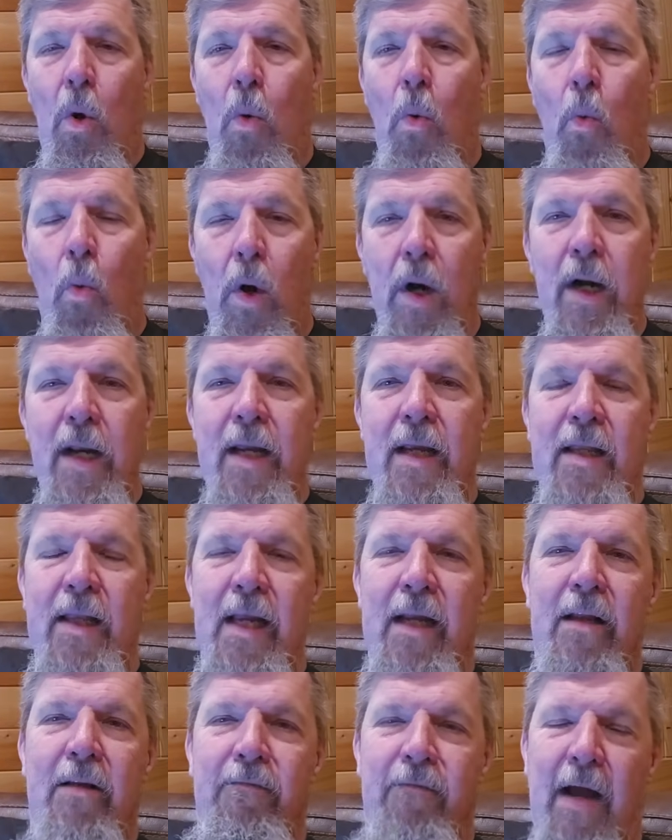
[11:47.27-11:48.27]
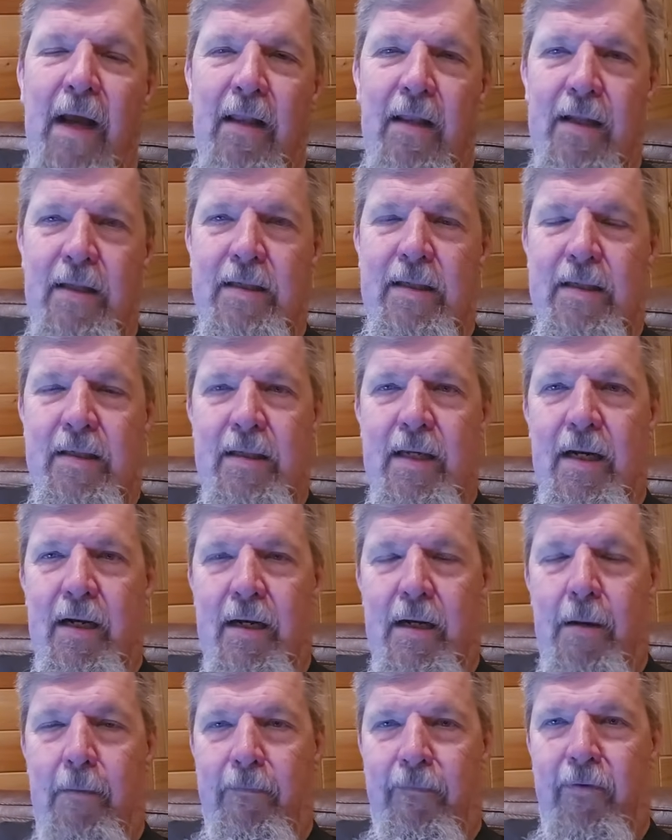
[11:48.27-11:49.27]
Where do you think the violence is going
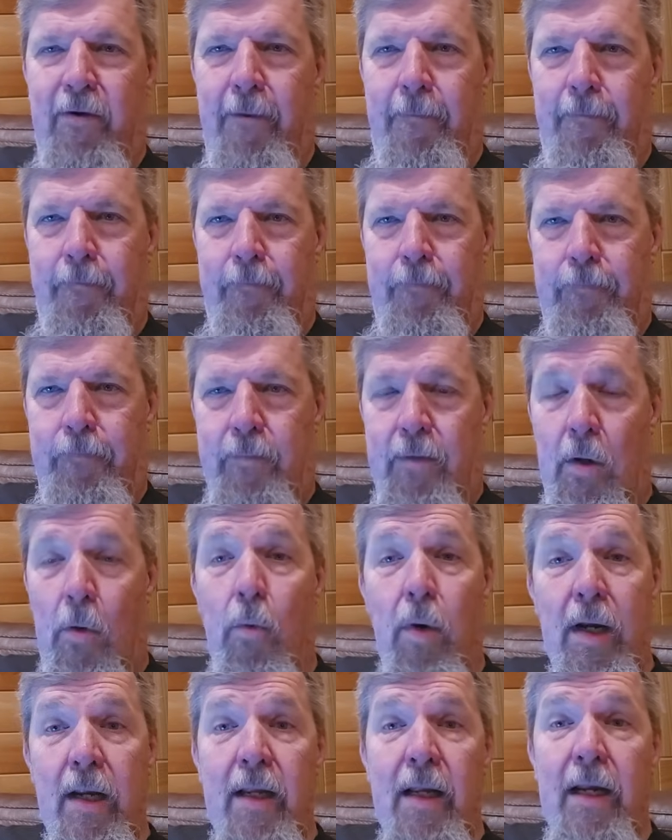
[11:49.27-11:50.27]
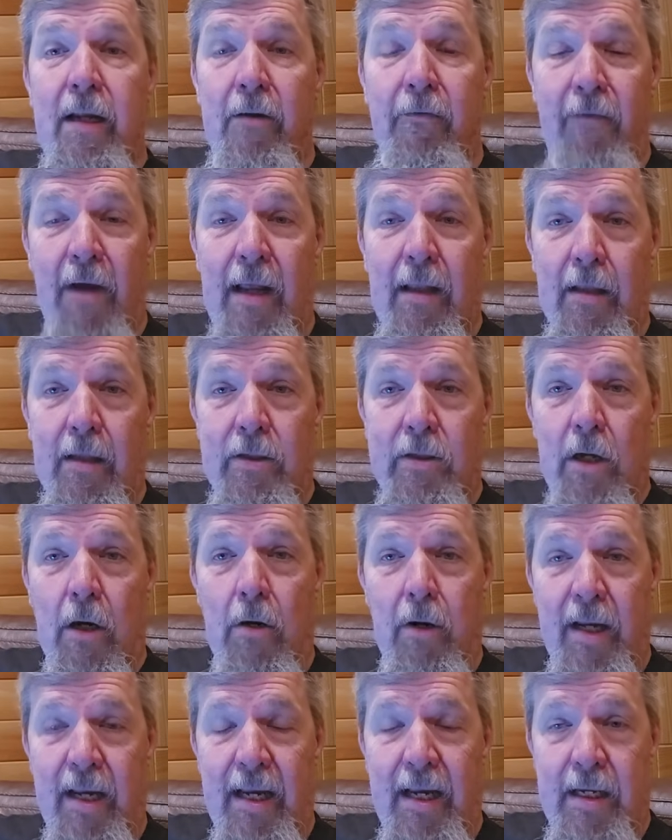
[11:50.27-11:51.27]
to come from? Where do you think the violence
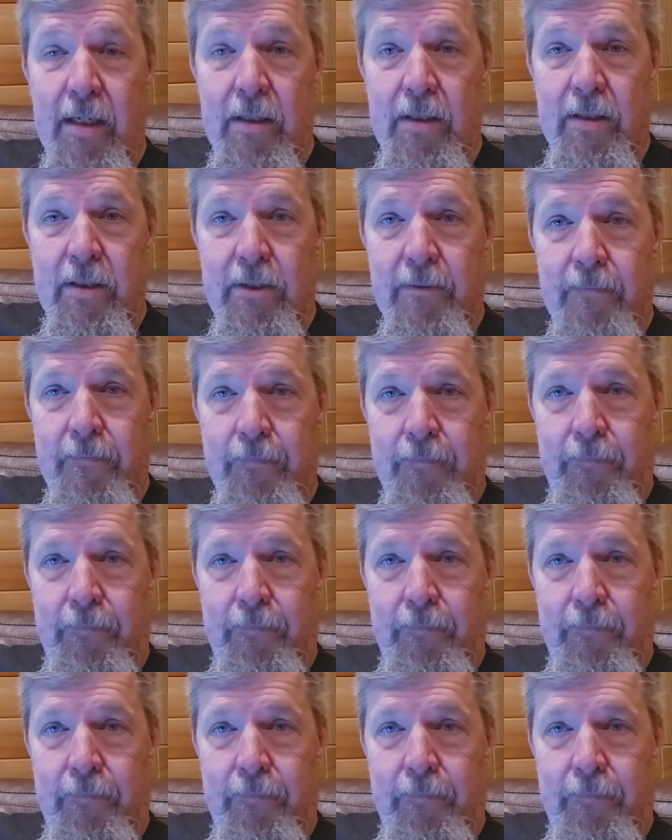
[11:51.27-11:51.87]
already is?